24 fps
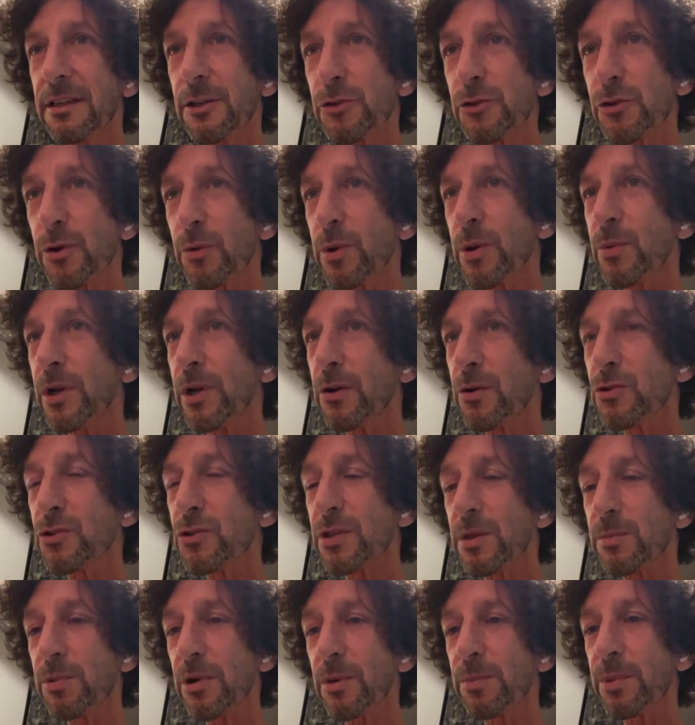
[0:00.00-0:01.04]
So we will
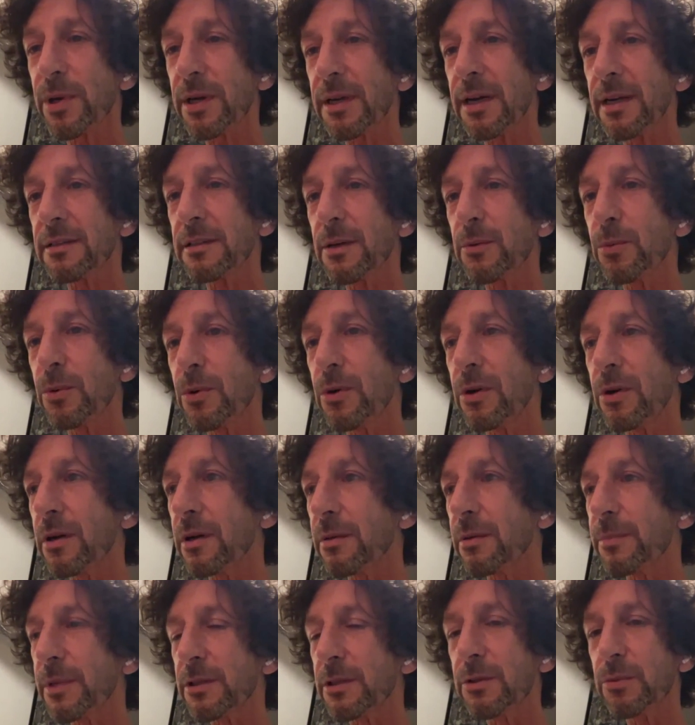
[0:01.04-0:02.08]
lose the propaganda war,
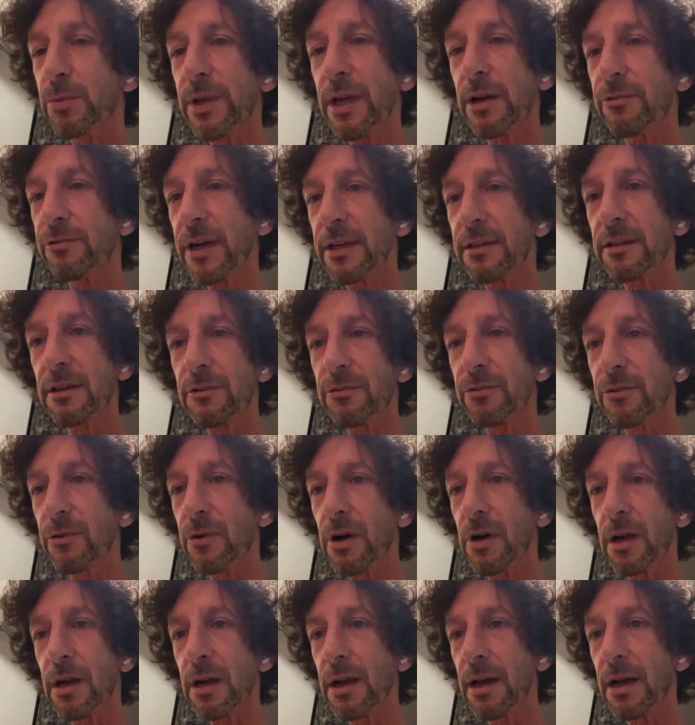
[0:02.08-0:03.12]
but we are fighting
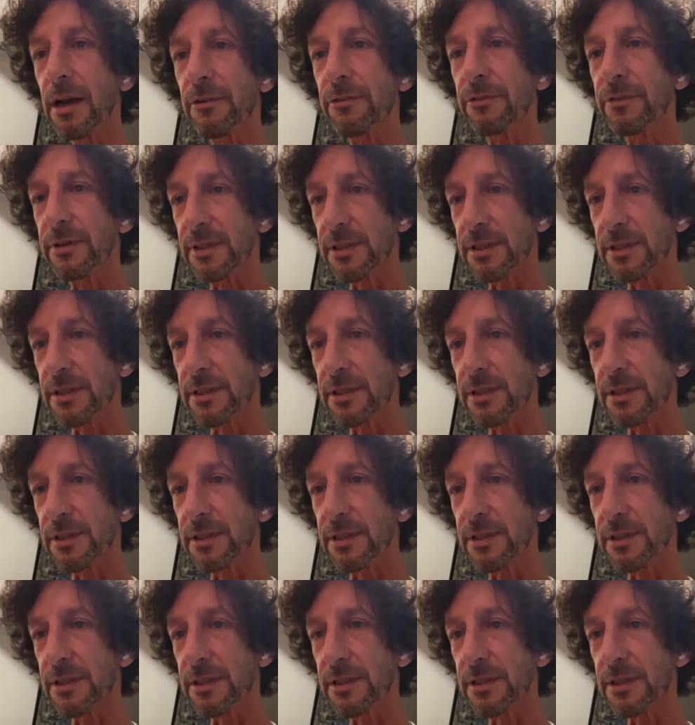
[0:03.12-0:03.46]
for our life.